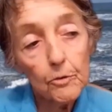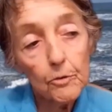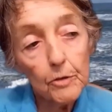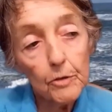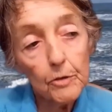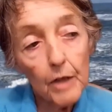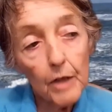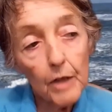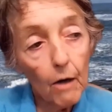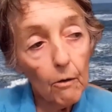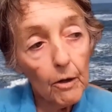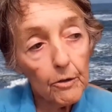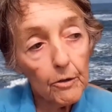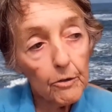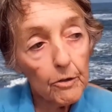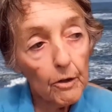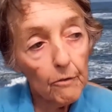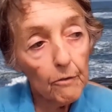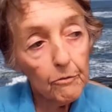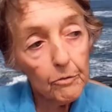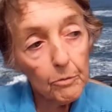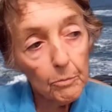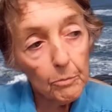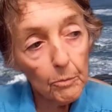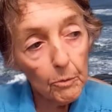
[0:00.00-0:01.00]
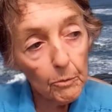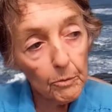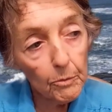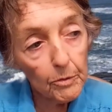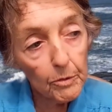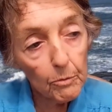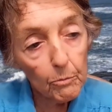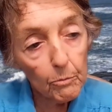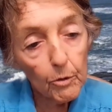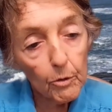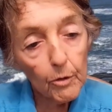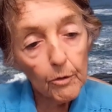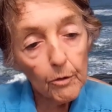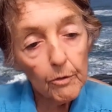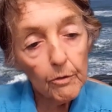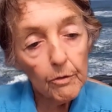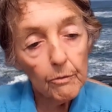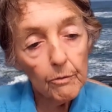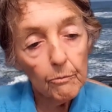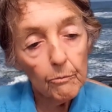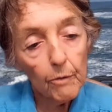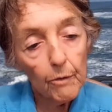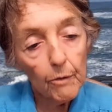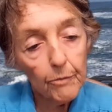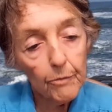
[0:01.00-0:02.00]
now are you comfortable with the word
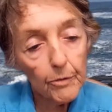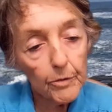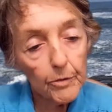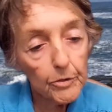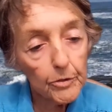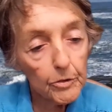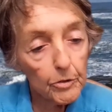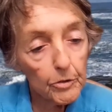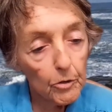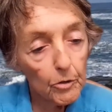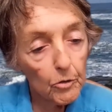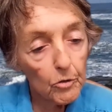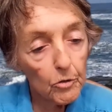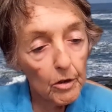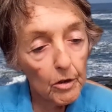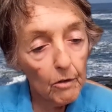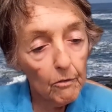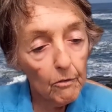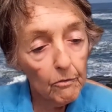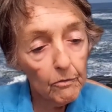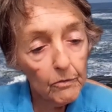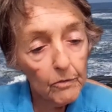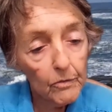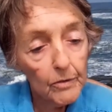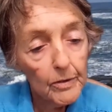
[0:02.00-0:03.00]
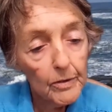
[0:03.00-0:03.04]
in reference to yourself?